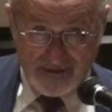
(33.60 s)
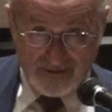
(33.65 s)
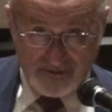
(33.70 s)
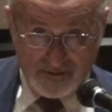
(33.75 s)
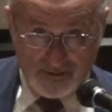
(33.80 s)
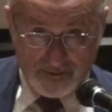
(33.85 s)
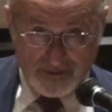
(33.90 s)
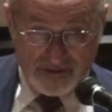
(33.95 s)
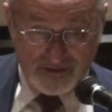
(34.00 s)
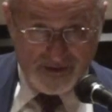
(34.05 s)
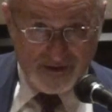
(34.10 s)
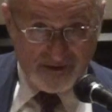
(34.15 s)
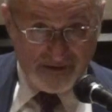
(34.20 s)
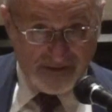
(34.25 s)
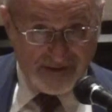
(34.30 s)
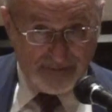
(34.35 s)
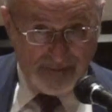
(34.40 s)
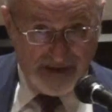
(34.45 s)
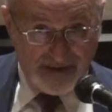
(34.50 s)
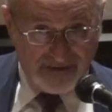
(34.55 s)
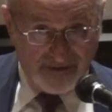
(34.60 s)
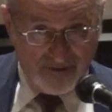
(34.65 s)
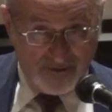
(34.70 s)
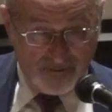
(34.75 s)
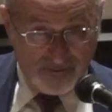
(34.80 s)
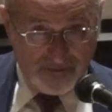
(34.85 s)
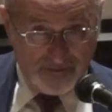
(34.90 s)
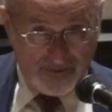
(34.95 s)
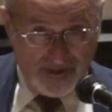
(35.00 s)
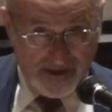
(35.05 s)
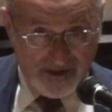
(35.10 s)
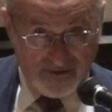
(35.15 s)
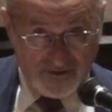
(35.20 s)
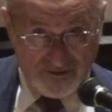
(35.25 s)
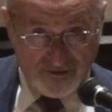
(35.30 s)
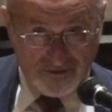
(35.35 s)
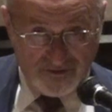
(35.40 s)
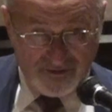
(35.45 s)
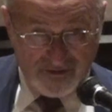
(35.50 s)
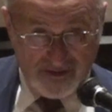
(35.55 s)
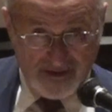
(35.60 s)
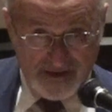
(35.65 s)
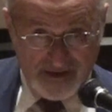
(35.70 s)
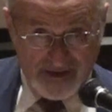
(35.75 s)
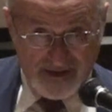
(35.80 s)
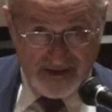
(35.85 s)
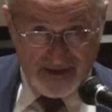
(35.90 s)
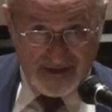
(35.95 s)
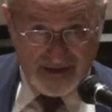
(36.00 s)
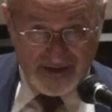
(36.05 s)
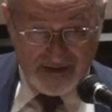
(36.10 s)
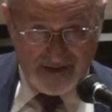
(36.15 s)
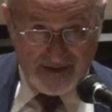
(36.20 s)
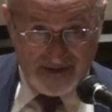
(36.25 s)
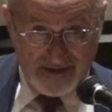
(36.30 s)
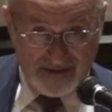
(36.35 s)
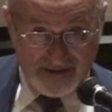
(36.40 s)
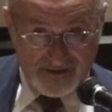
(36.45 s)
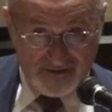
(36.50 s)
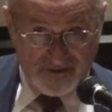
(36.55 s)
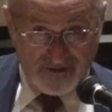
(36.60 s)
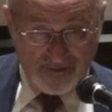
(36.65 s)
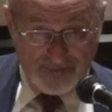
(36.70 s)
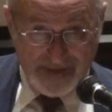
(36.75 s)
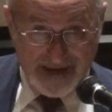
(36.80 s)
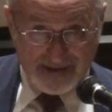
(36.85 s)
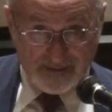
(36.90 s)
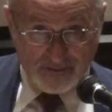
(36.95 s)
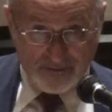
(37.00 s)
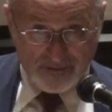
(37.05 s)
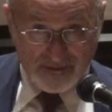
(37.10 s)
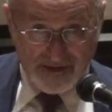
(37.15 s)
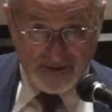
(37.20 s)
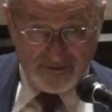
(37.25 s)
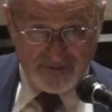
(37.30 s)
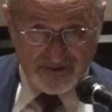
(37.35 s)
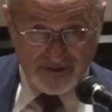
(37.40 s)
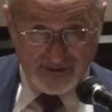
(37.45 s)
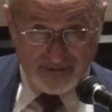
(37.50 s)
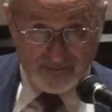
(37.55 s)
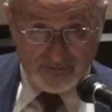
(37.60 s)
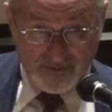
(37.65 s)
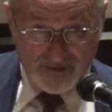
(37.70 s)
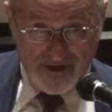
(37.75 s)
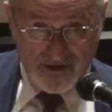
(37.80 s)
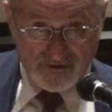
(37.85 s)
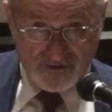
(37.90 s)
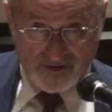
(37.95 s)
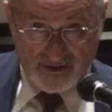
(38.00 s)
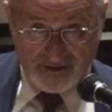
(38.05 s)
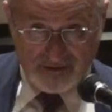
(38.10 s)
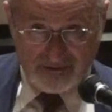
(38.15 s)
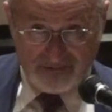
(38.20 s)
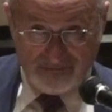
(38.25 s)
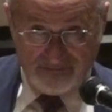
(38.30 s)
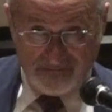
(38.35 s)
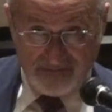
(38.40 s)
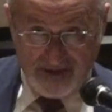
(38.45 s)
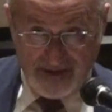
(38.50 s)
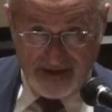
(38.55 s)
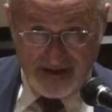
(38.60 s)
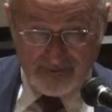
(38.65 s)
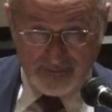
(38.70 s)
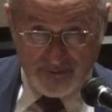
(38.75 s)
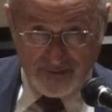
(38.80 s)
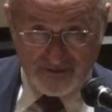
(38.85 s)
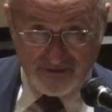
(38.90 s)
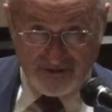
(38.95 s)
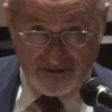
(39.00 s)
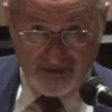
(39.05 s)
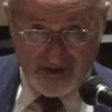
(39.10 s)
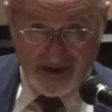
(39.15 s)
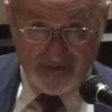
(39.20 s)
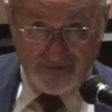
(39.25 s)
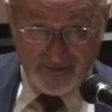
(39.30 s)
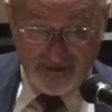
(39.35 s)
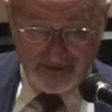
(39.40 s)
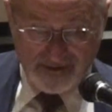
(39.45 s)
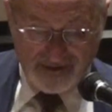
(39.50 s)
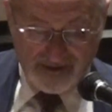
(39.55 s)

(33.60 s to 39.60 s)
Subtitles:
So we're talking about human rights. This is a man who lives it and breathes it and puts his life on